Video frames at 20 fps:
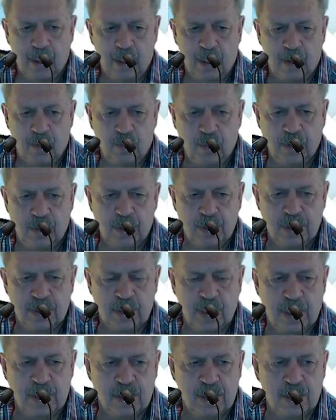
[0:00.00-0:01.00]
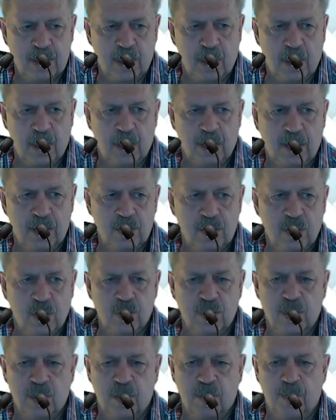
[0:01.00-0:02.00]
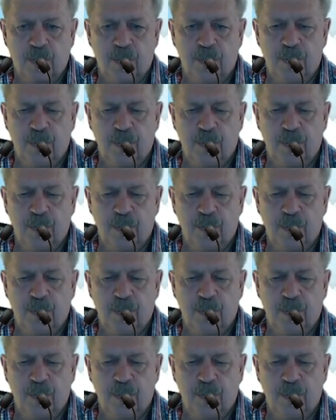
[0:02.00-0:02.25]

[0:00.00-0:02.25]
We'll discuss this also a